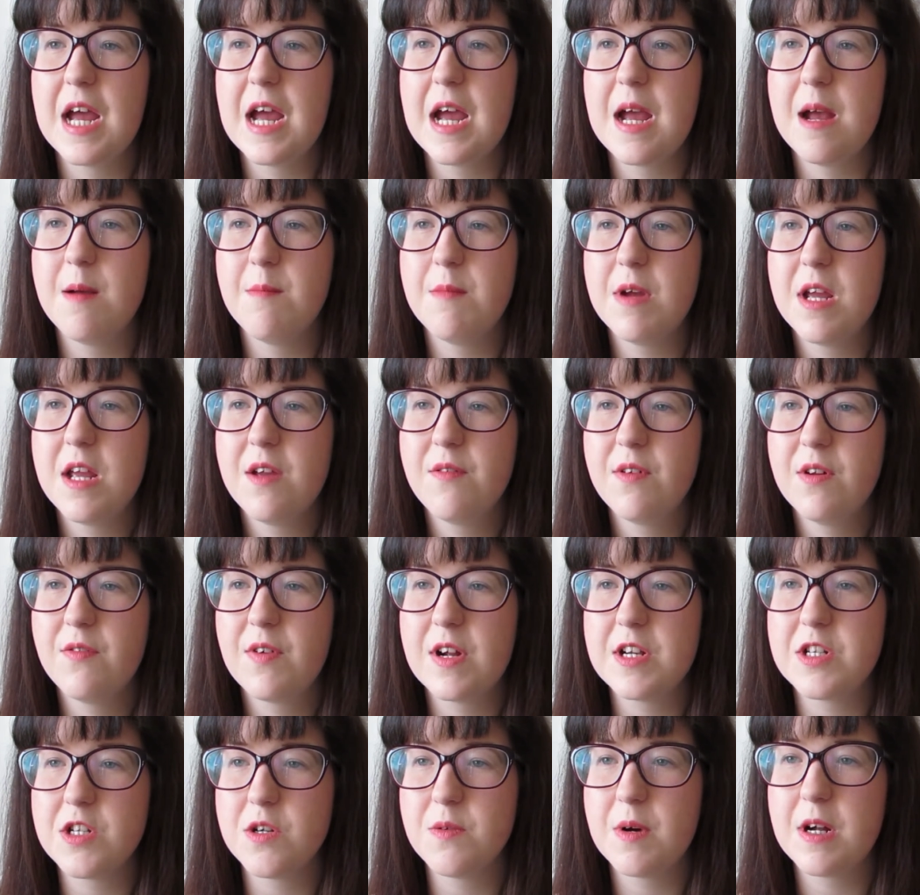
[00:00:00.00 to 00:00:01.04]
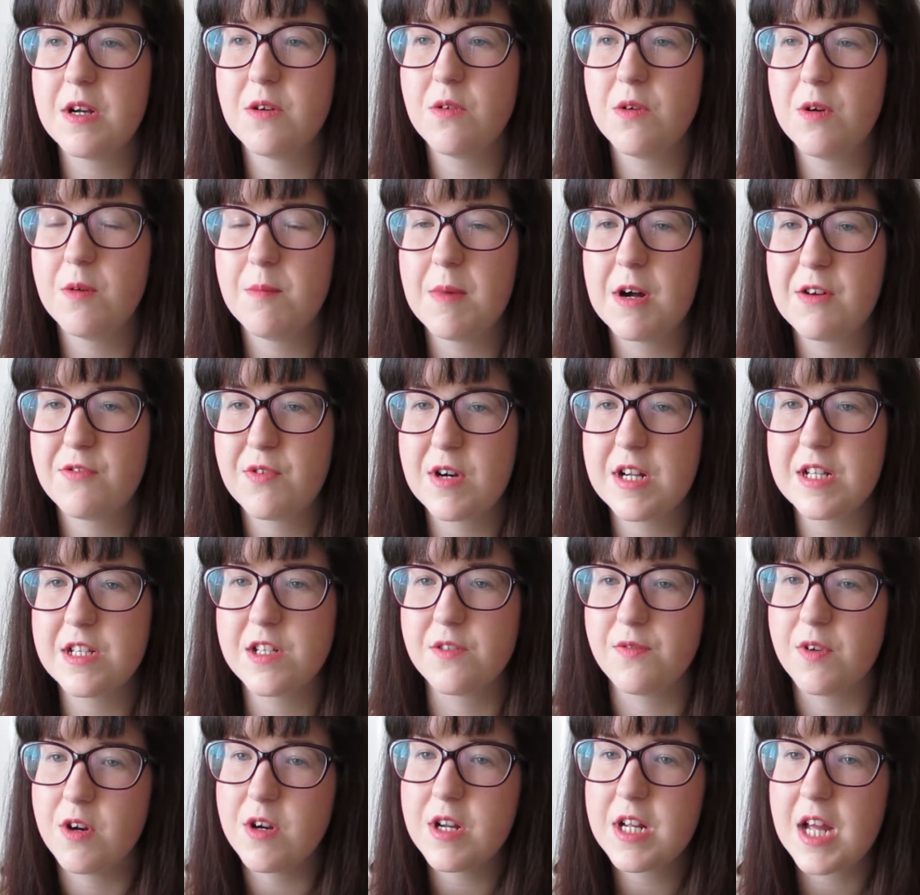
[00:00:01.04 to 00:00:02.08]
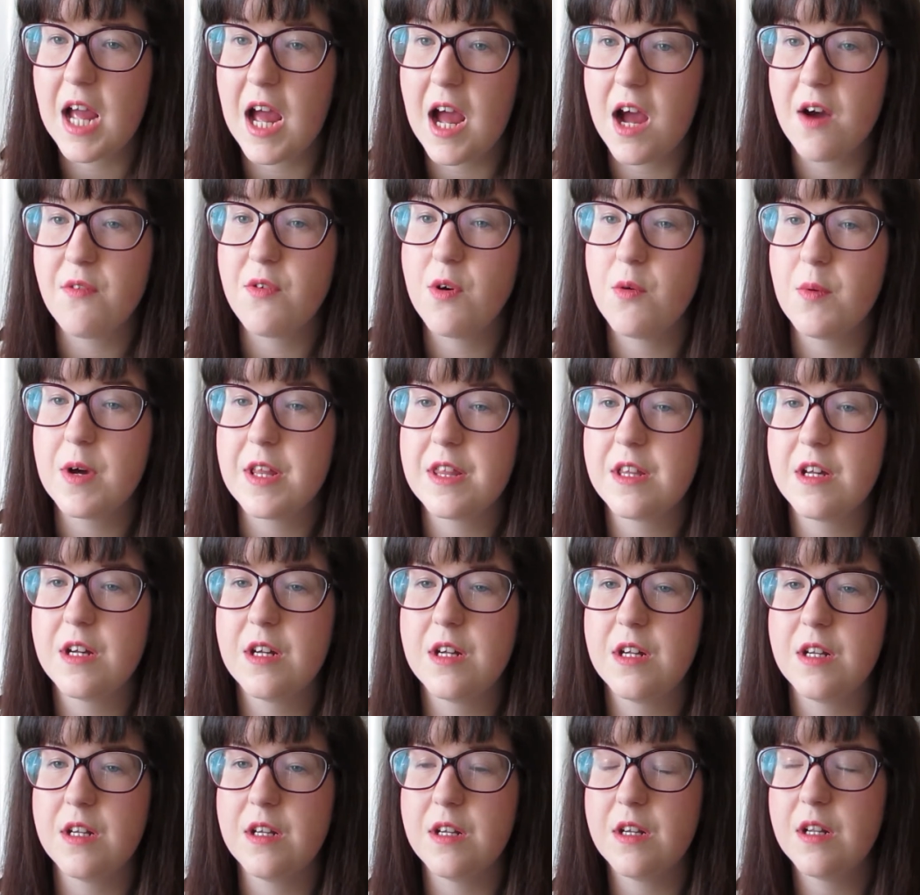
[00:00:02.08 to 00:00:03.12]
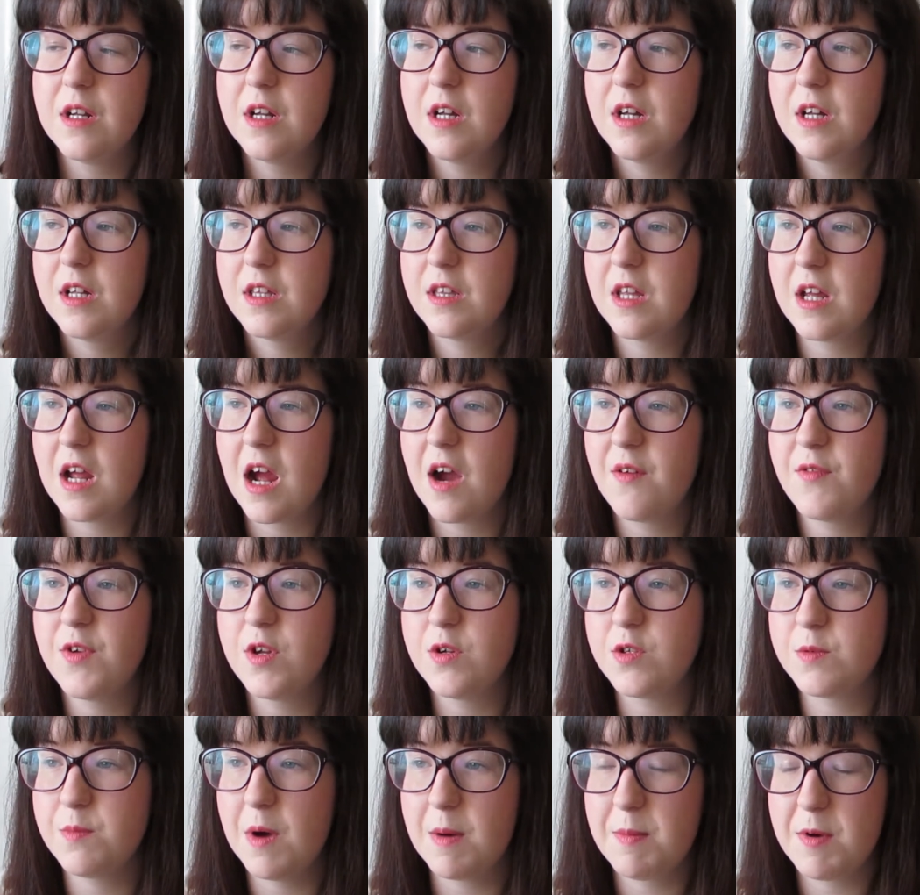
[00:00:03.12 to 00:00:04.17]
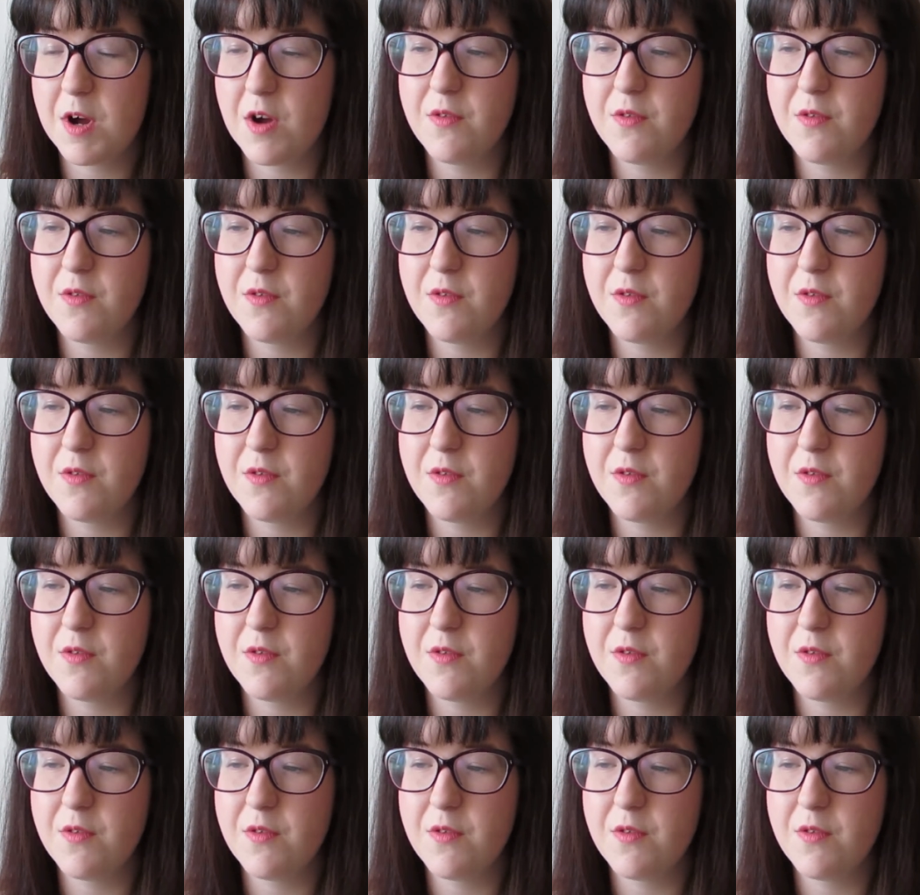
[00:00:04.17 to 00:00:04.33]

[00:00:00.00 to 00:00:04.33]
Even if I do, I know my friends are very careful with it, and they have used my